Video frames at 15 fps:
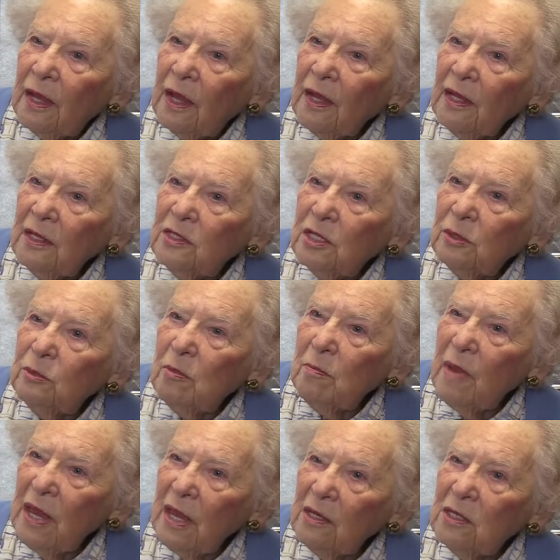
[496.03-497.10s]
And they were
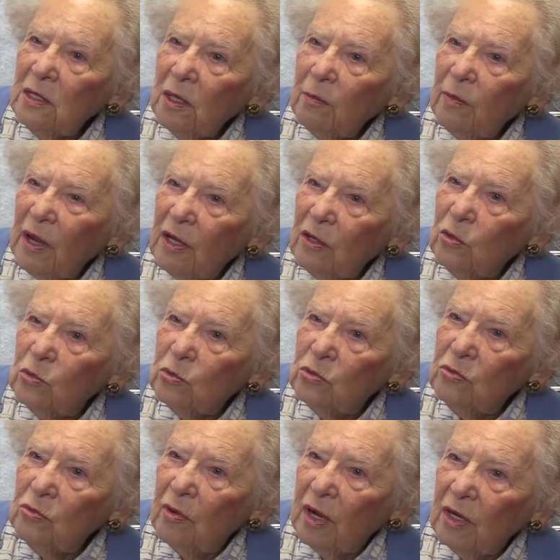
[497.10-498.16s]
made by
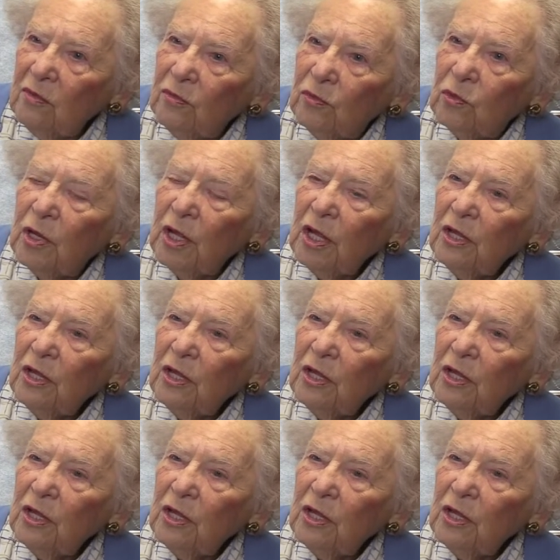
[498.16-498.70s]
Gordon Grenfell.